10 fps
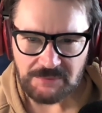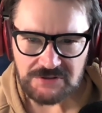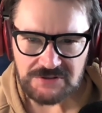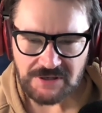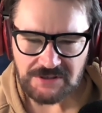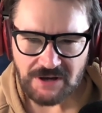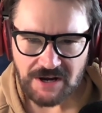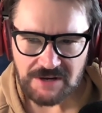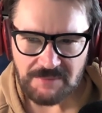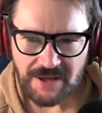was
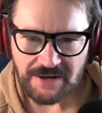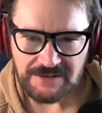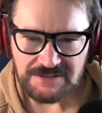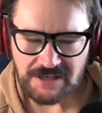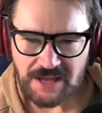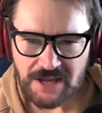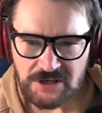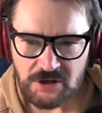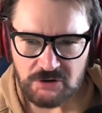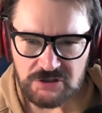talking about. He said, "Yeah,
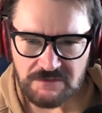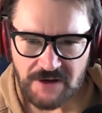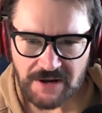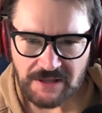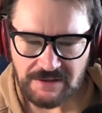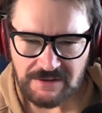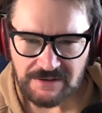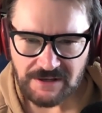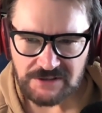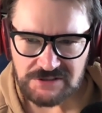Shivani,
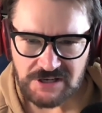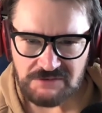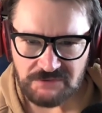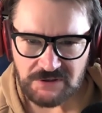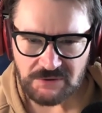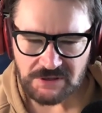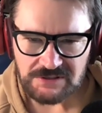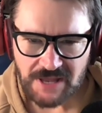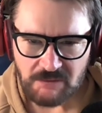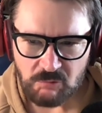a City Field
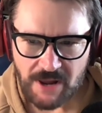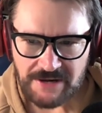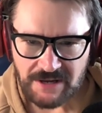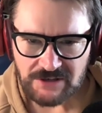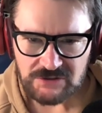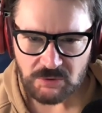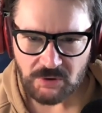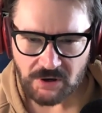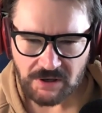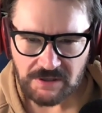is like right next
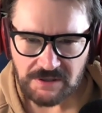door."